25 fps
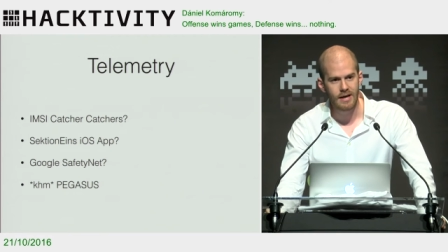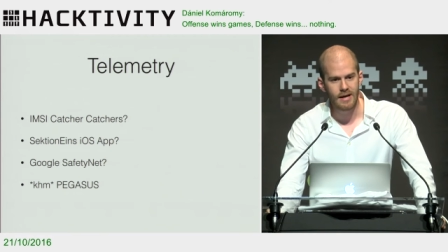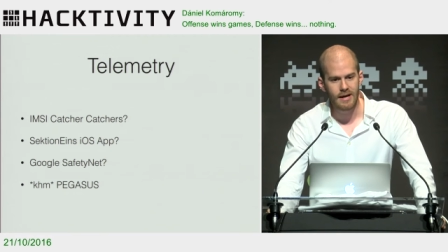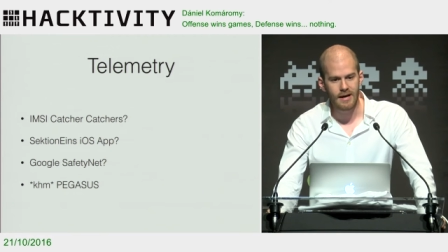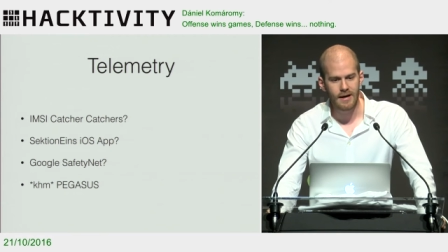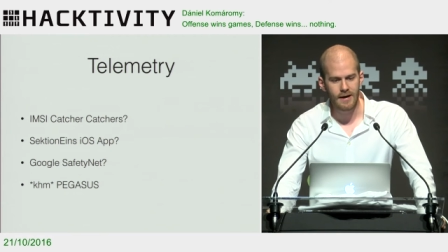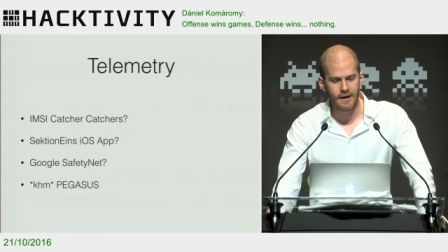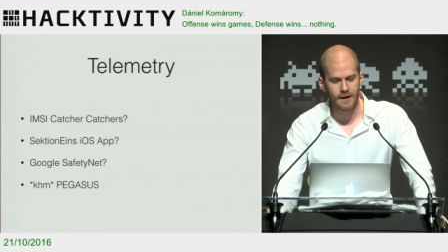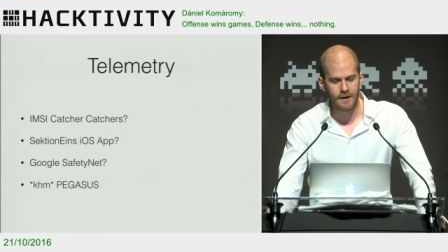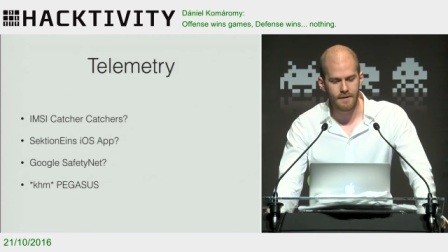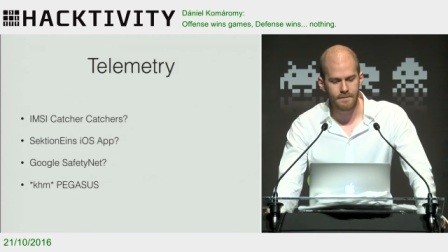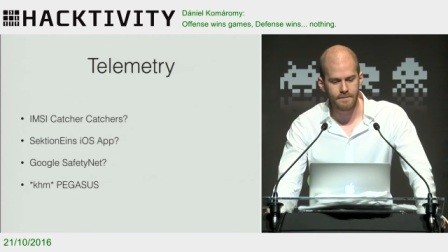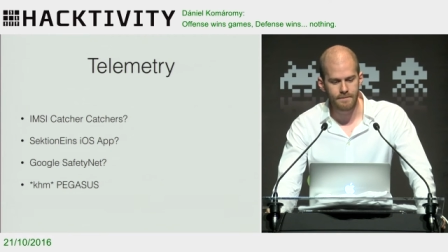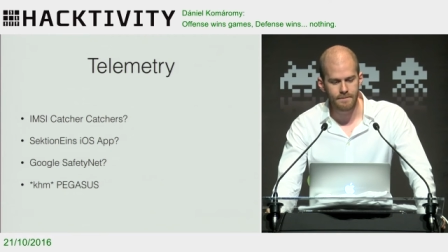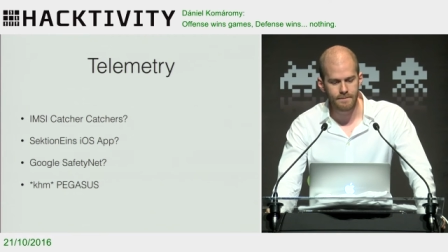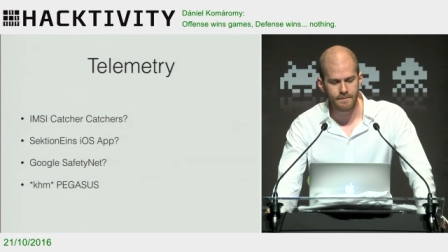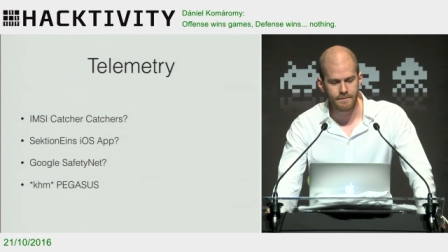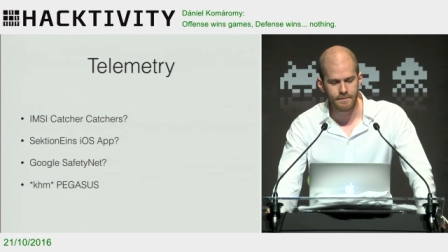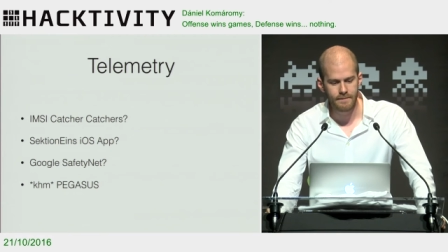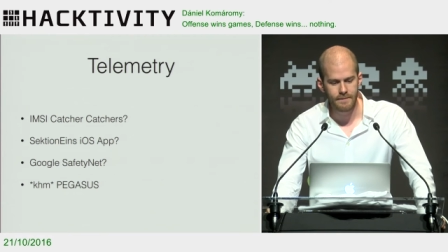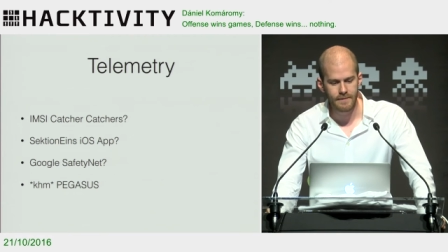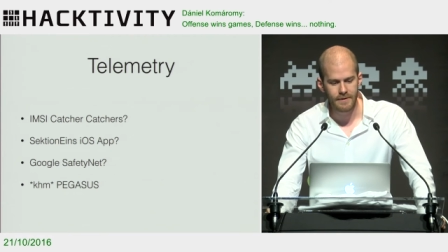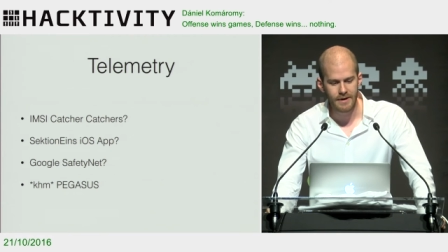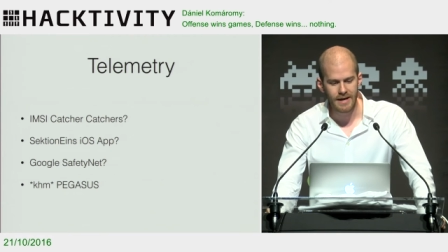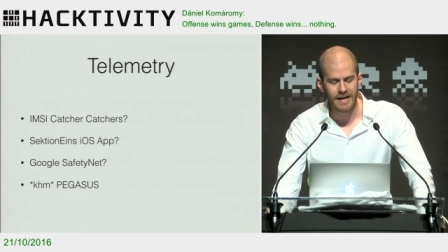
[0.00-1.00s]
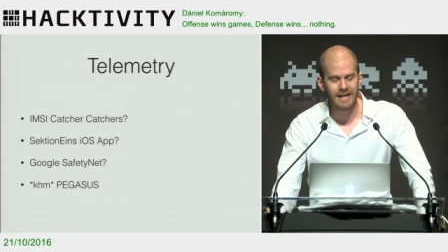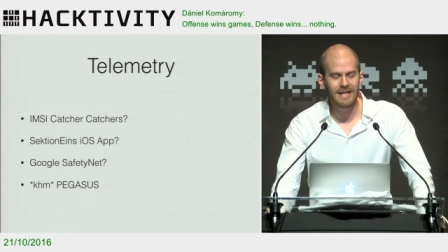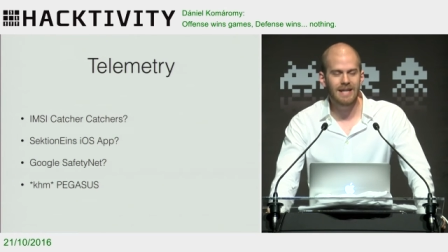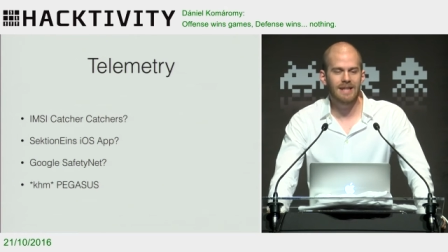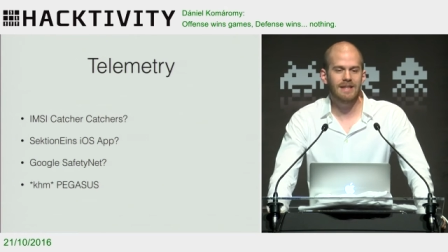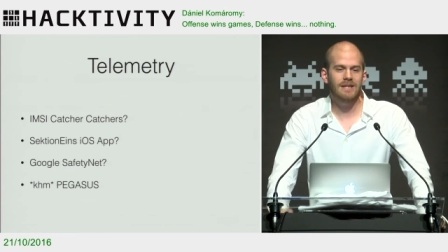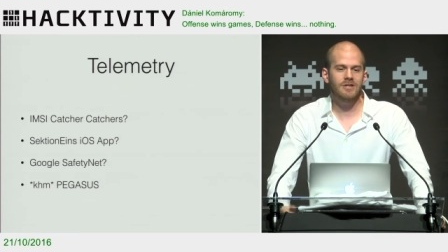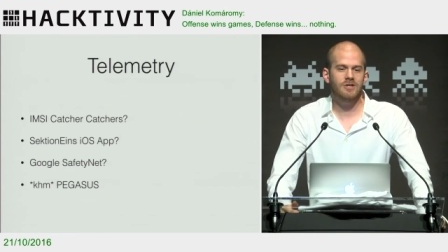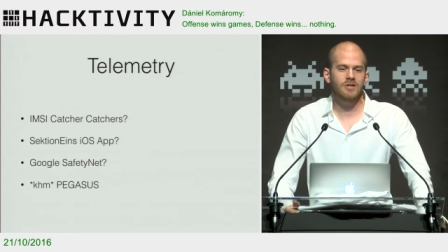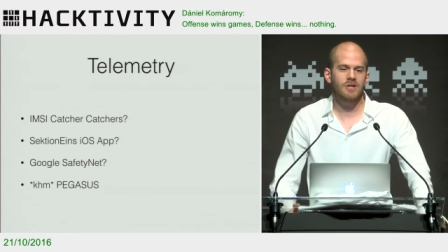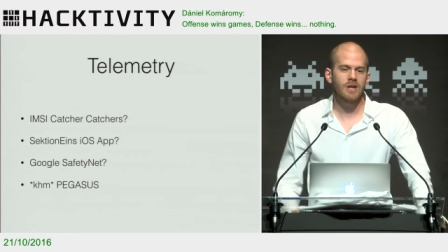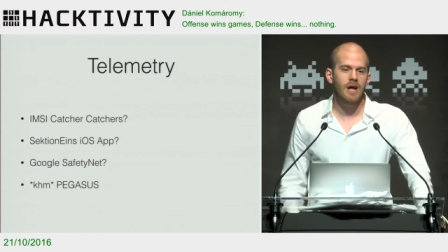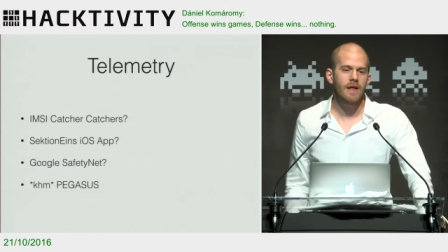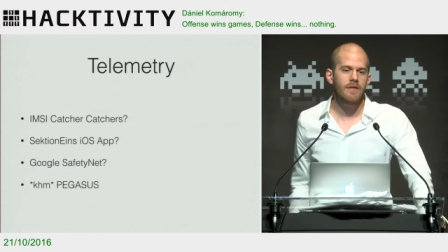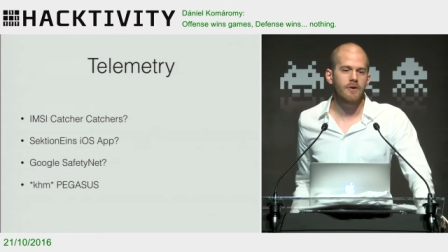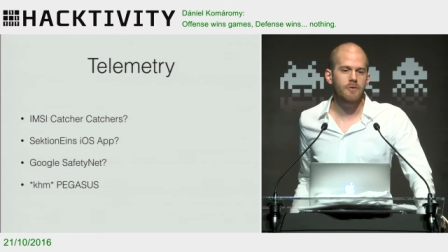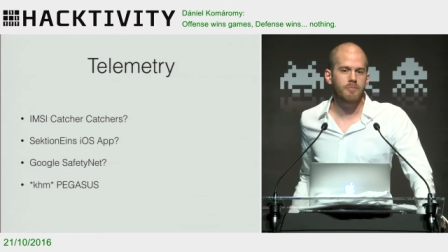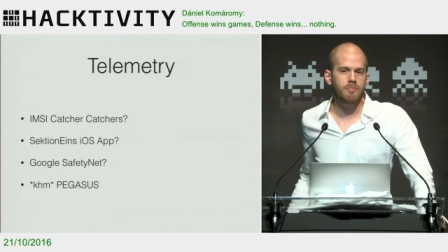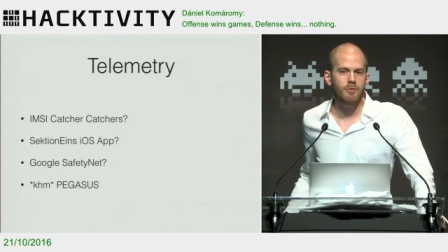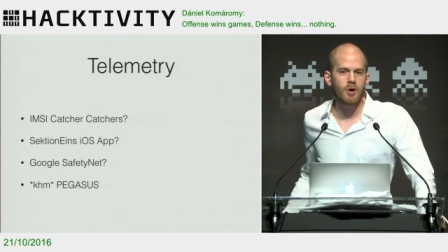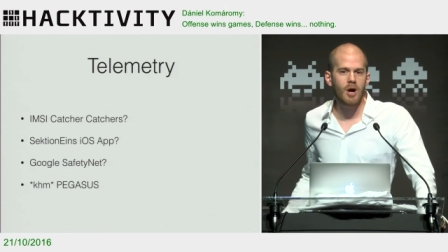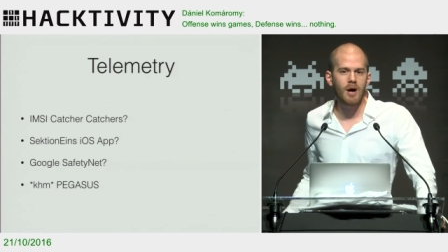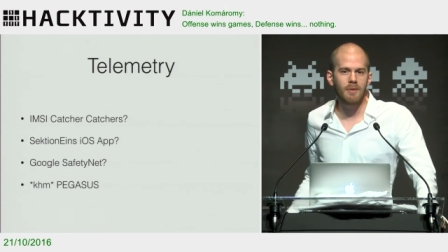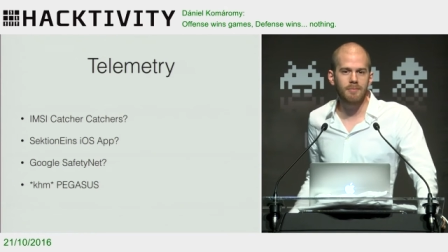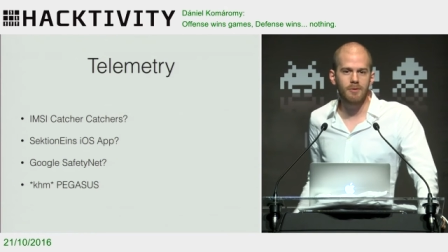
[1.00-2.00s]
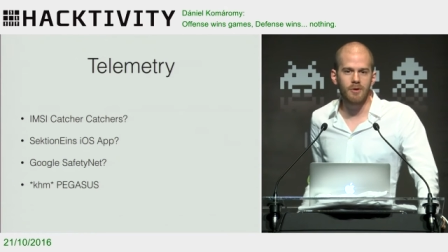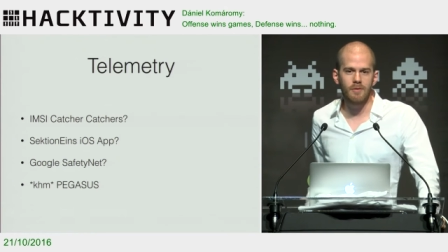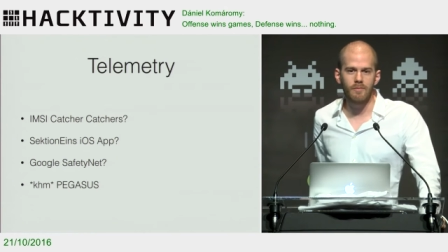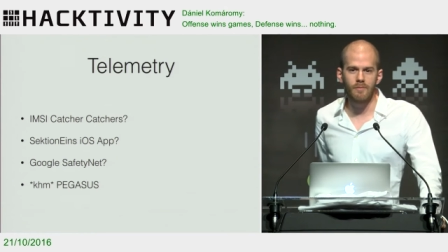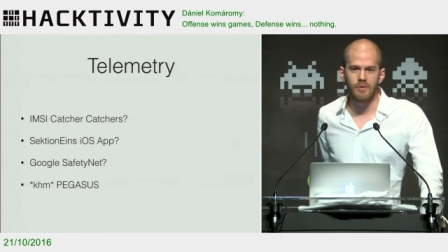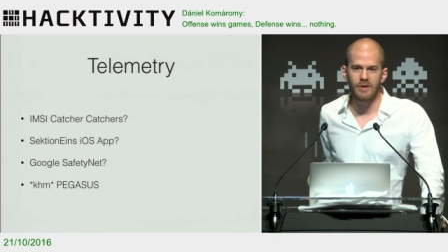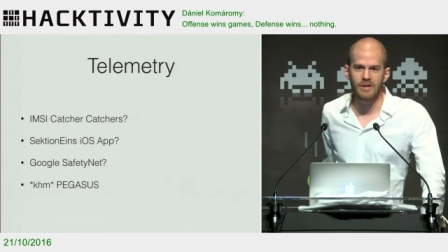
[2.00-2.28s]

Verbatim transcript: And then there's another problem